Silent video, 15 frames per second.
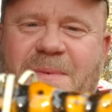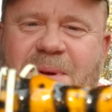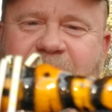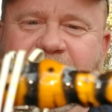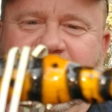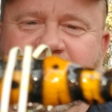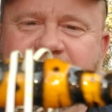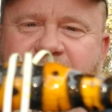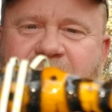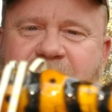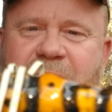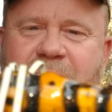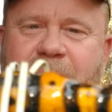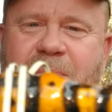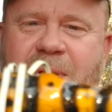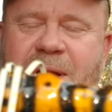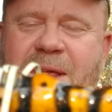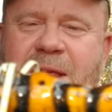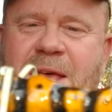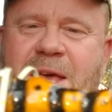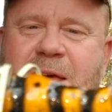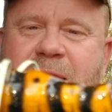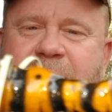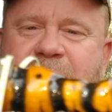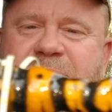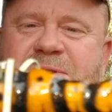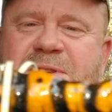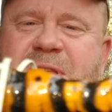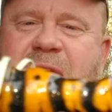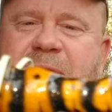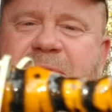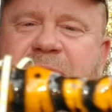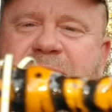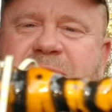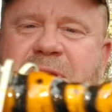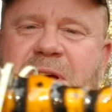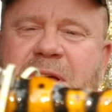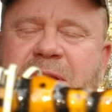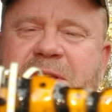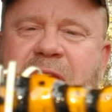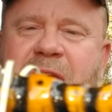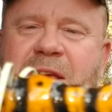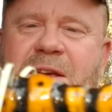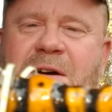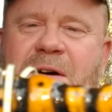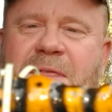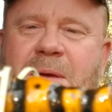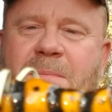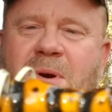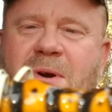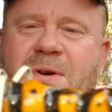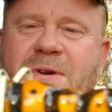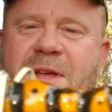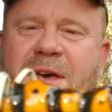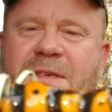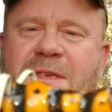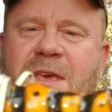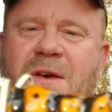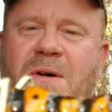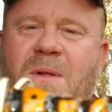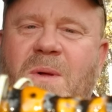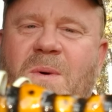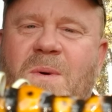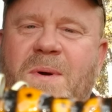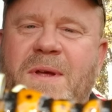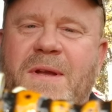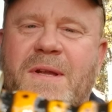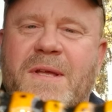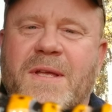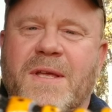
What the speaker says: I love hooking up on it. This is Davy's take on the Murder Death Kill Hornet.